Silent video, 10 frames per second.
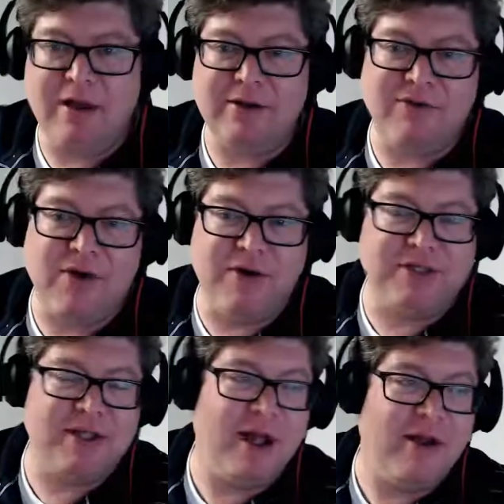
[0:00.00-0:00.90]
you're
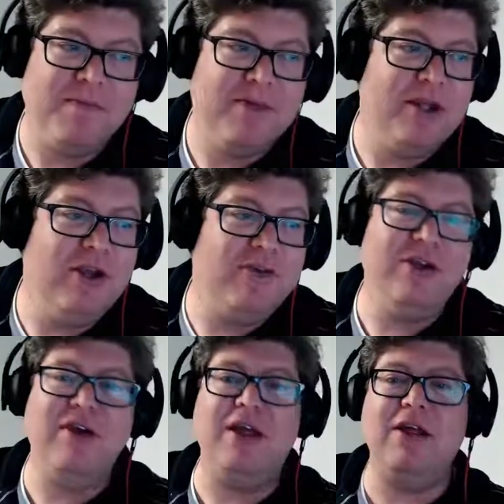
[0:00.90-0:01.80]
frozen now. You
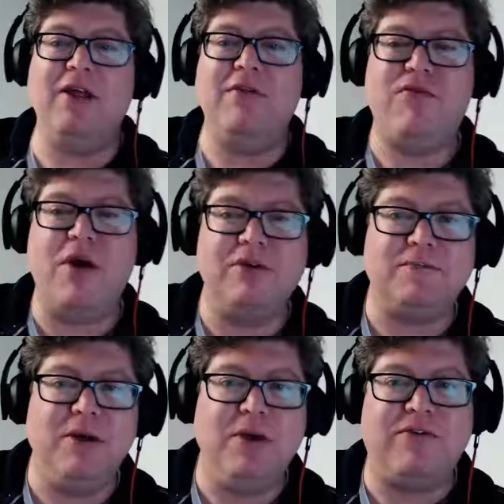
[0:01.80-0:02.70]
you uh, it froze
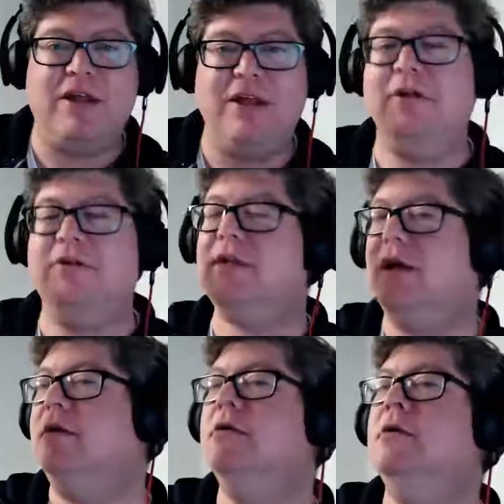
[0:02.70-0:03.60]
beautifully though. It's like,
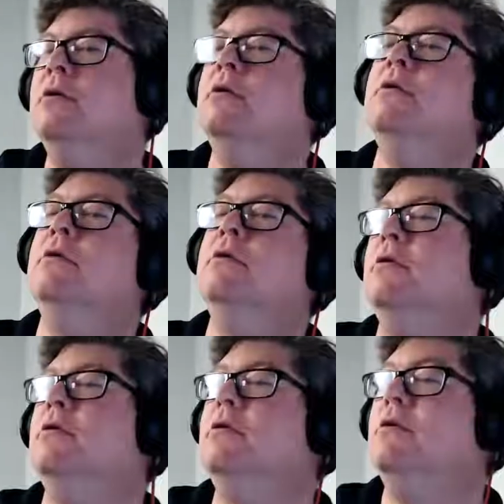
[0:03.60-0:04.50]

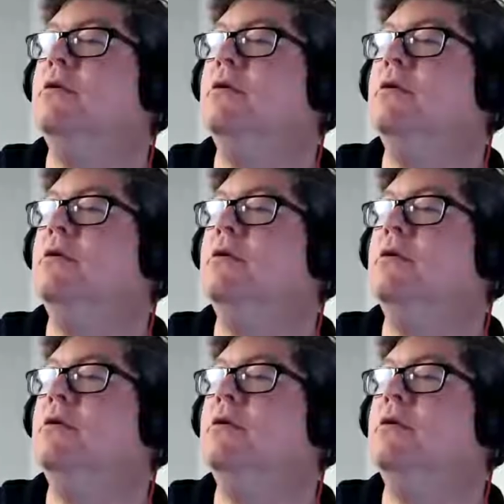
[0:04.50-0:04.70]
uh.